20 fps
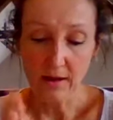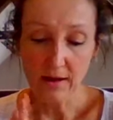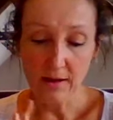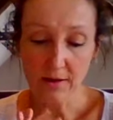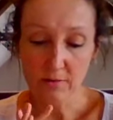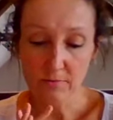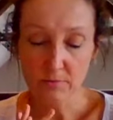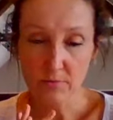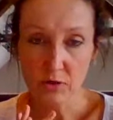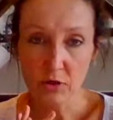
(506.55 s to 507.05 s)

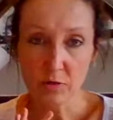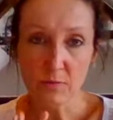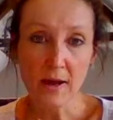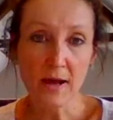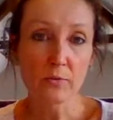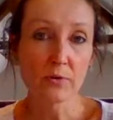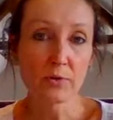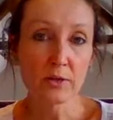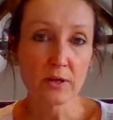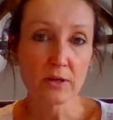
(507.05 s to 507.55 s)
you
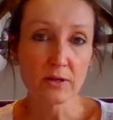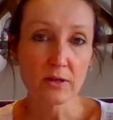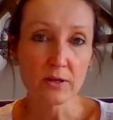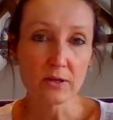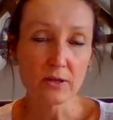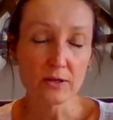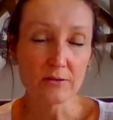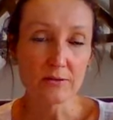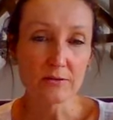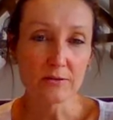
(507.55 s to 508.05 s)
might want to
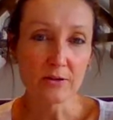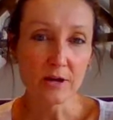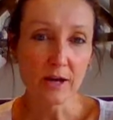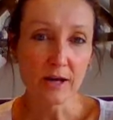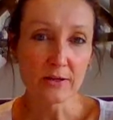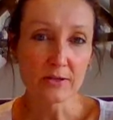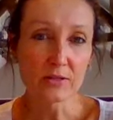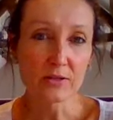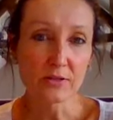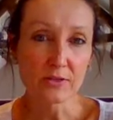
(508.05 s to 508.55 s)

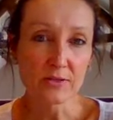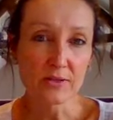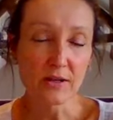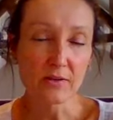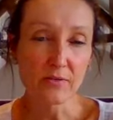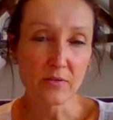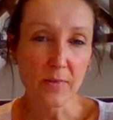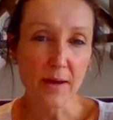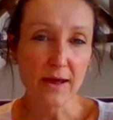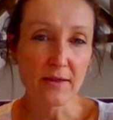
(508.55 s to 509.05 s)
ask
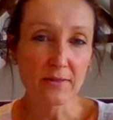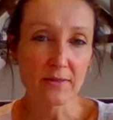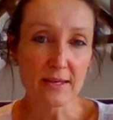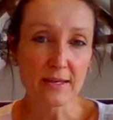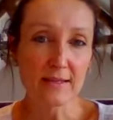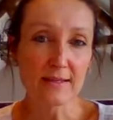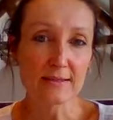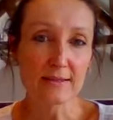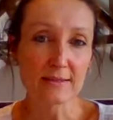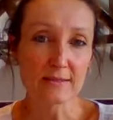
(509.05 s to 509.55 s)
yourself about
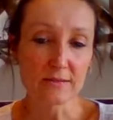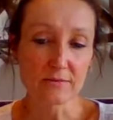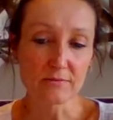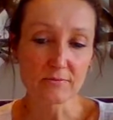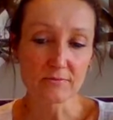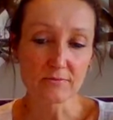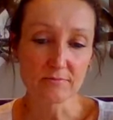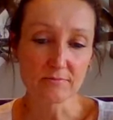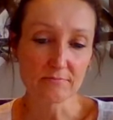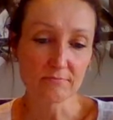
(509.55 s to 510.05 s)
these
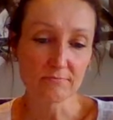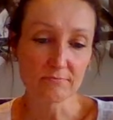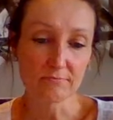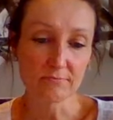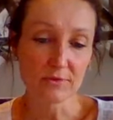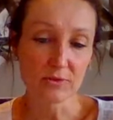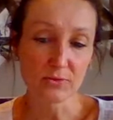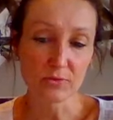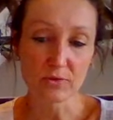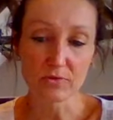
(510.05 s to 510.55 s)

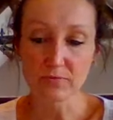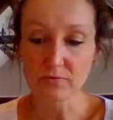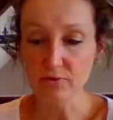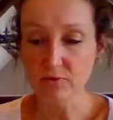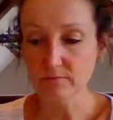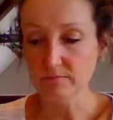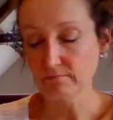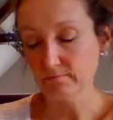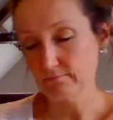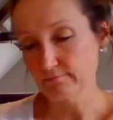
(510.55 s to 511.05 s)
sort of
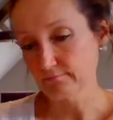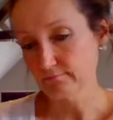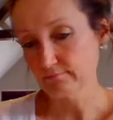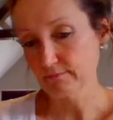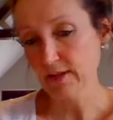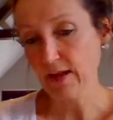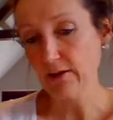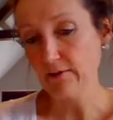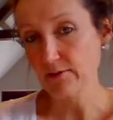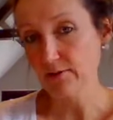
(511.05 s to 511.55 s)

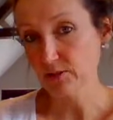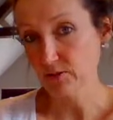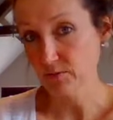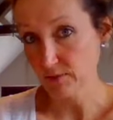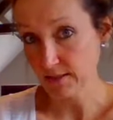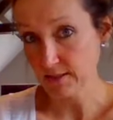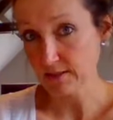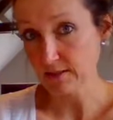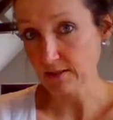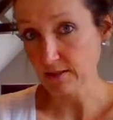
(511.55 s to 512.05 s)

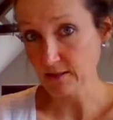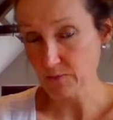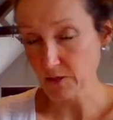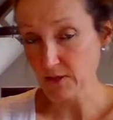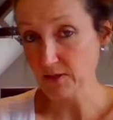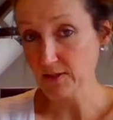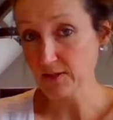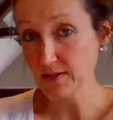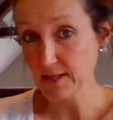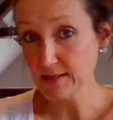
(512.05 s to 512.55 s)
characteristics,
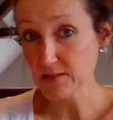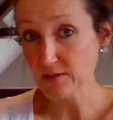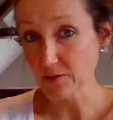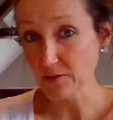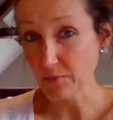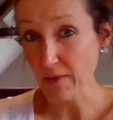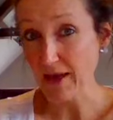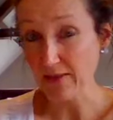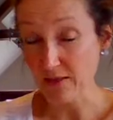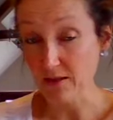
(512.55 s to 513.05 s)
because these are
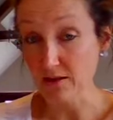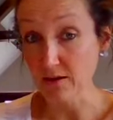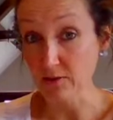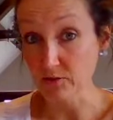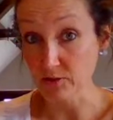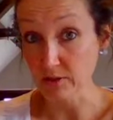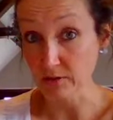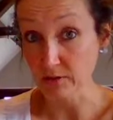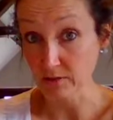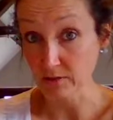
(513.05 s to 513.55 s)
the
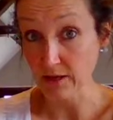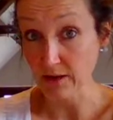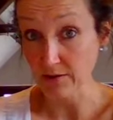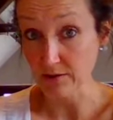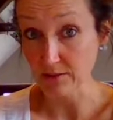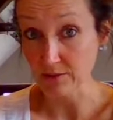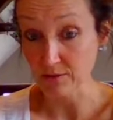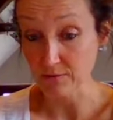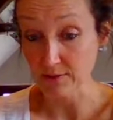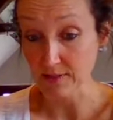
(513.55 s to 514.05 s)
pathological
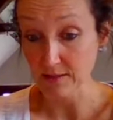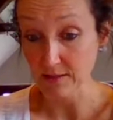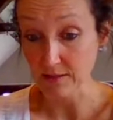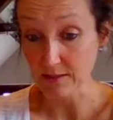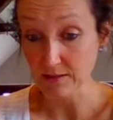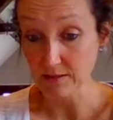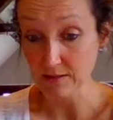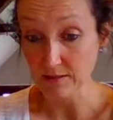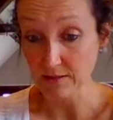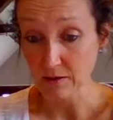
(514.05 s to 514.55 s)

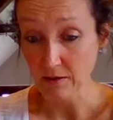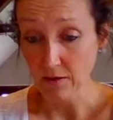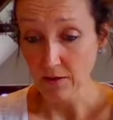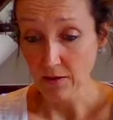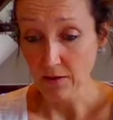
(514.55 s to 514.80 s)
characteristics.